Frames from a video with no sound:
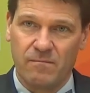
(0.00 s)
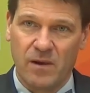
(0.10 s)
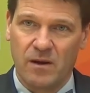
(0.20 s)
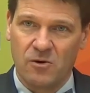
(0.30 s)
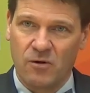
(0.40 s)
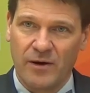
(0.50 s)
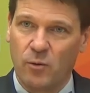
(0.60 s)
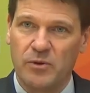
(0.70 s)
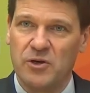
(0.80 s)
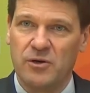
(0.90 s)
a great
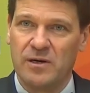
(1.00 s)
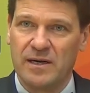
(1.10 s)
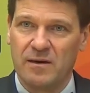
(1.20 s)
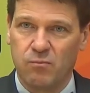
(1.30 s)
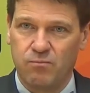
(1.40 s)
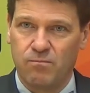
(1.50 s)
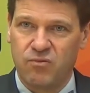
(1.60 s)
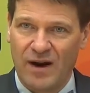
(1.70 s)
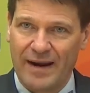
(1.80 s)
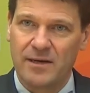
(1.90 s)
opportunity to
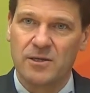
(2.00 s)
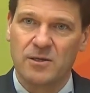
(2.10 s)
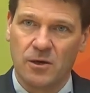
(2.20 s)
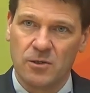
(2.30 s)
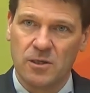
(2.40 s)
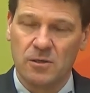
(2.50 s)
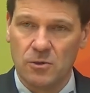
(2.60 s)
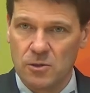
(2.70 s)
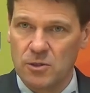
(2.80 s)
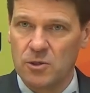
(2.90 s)
practice those skills,